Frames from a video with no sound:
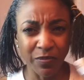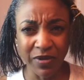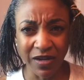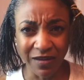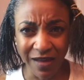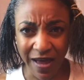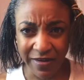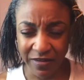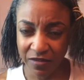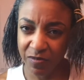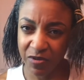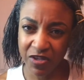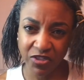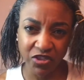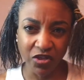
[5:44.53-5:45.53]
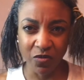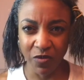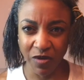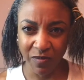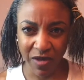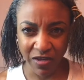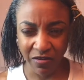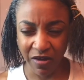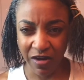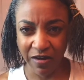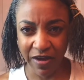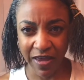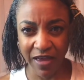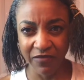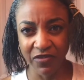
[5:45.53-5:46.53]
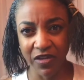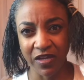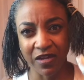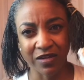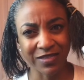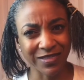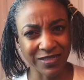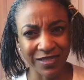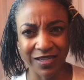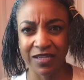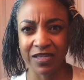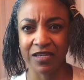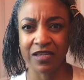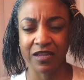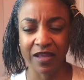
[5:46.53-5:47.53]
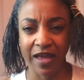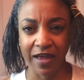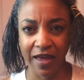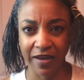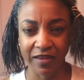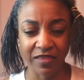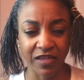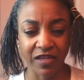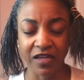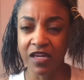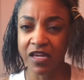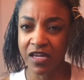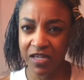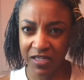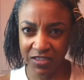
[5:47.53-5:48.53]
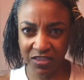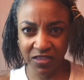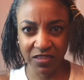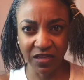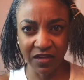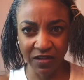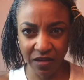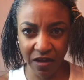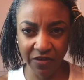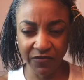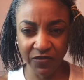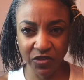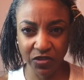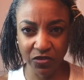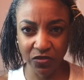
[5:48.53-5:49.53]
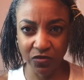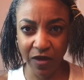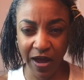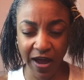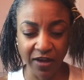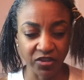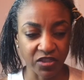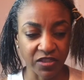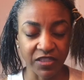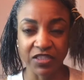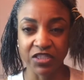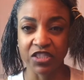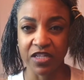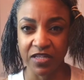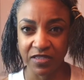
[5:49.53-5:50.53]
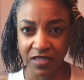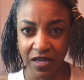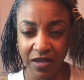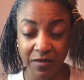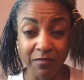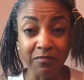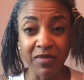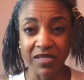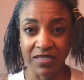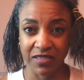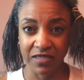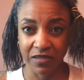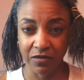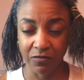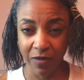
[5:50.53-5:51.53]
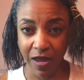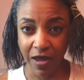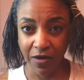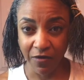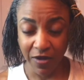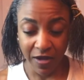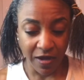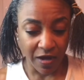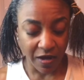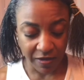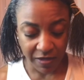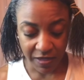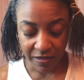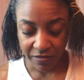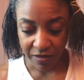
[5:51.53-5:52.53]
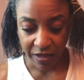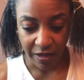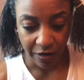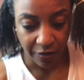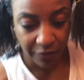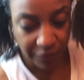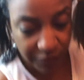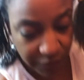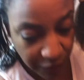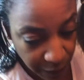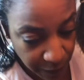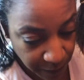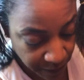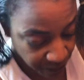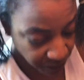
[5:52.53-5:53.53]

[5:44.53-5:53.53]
put a lot in there because you don't want to make your hair heavy, sticky, and that kind of thing. It's just enough to actually just mist it around in the hair. So